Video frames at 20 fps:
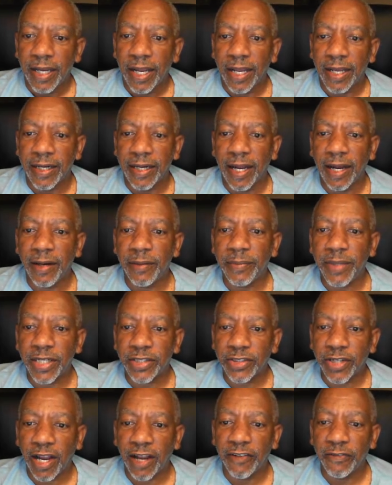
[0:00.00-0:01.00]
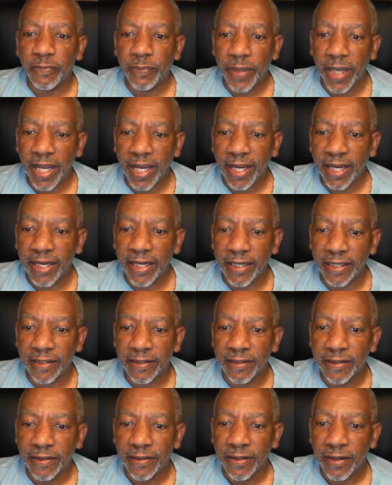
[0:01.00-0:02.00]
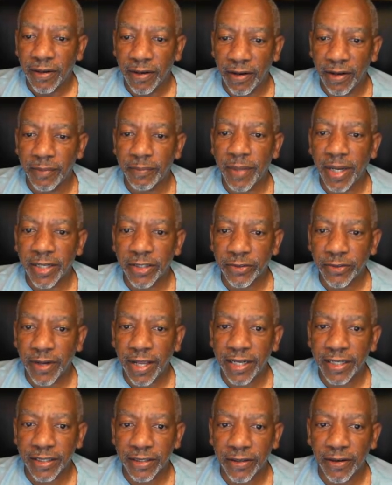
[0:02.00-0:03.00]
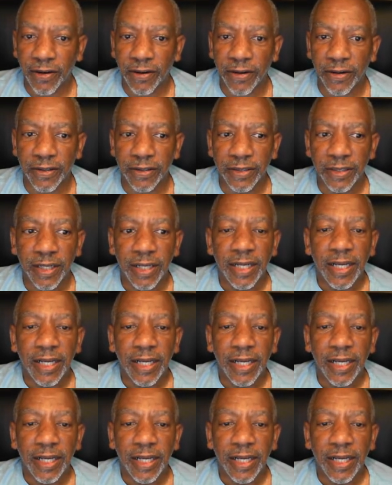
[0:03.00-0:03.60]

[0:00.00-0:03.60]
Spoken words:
and how much I've paid on my credit card,